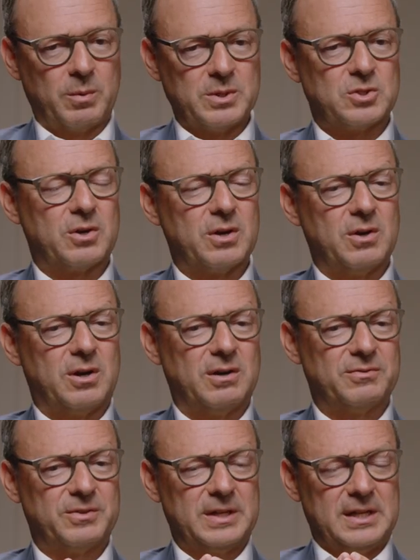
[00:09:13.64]
we started
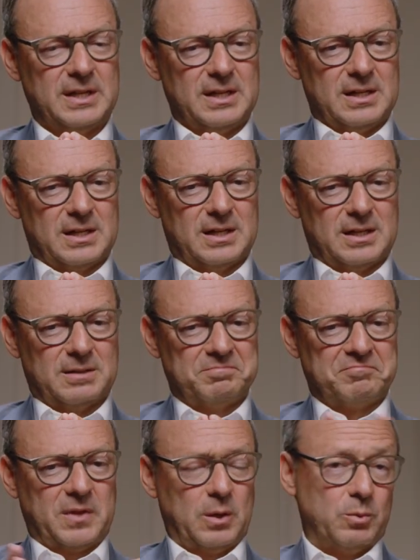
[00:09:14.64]
off,
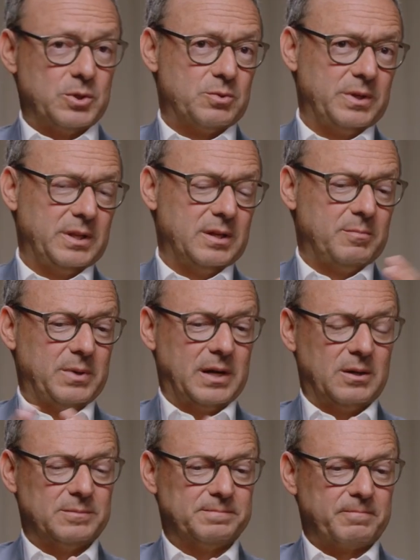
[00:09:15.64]
it was really
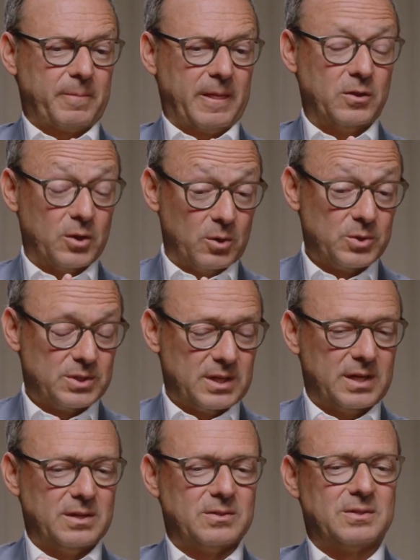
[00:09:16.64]
about, in those
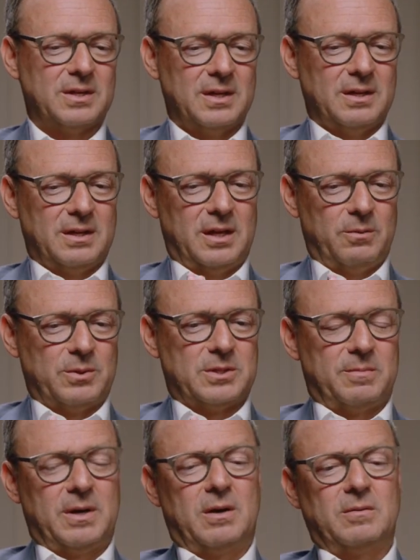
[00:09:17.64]
days, it was
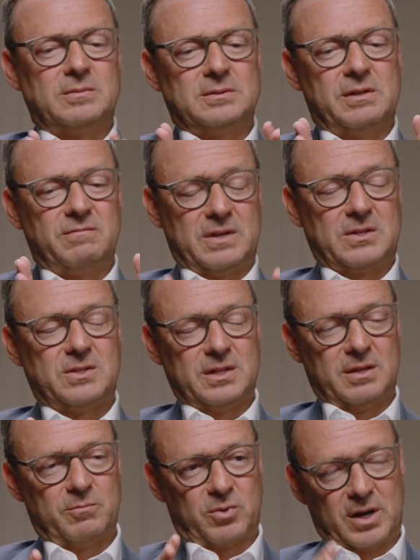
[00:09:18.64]
about
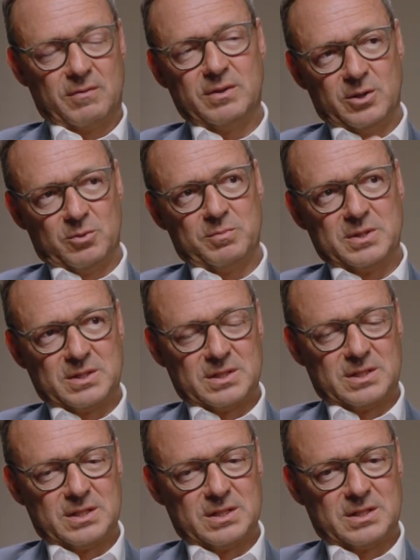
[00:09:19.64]
investing in privately owned
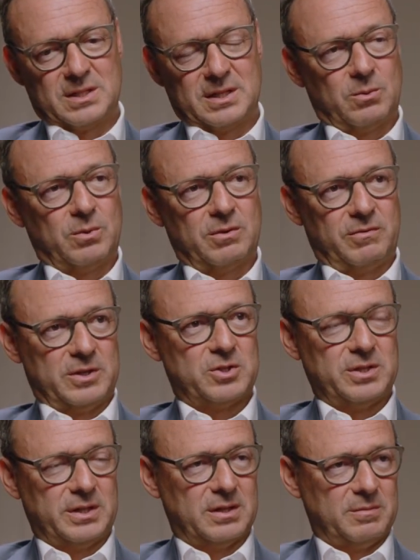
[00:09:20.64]
businesses that were
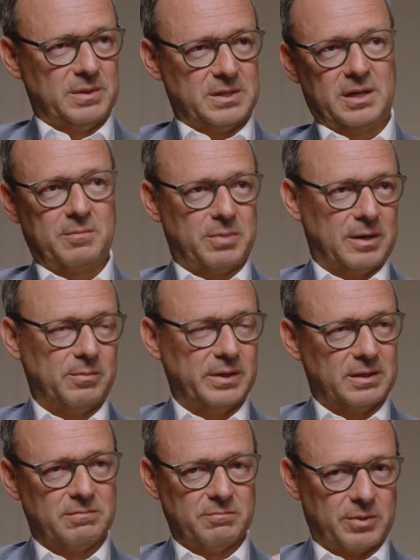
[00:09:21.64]
eventually going to be taken
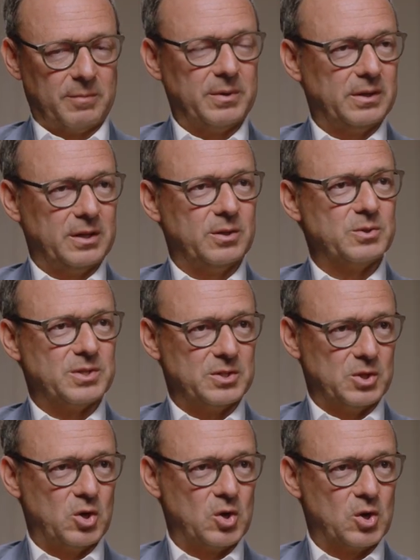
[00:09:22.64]
public, primarily in those days
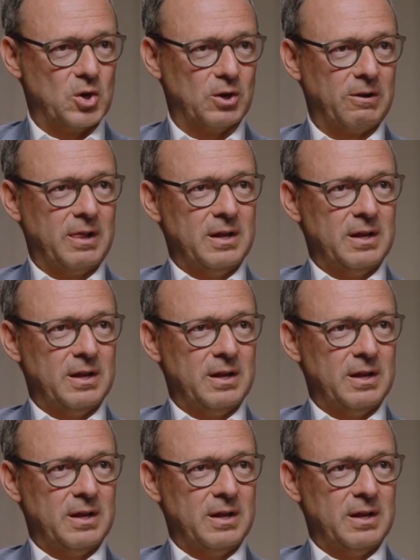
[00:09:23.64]
in Hong Kong.